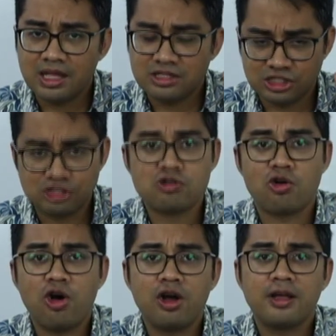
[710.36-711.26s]

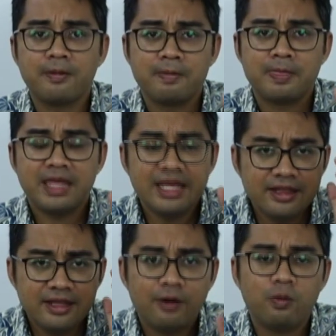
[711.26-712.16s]
strong
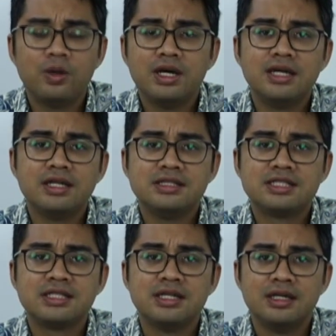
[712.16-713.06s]
in their
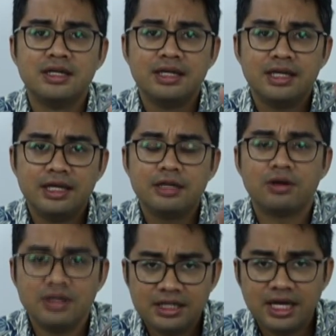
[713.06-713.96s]
words in
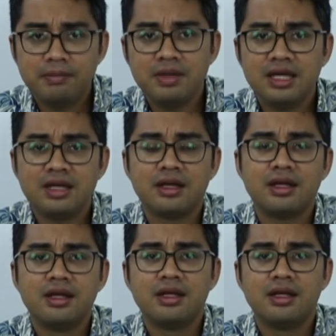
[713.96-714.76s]
condemning,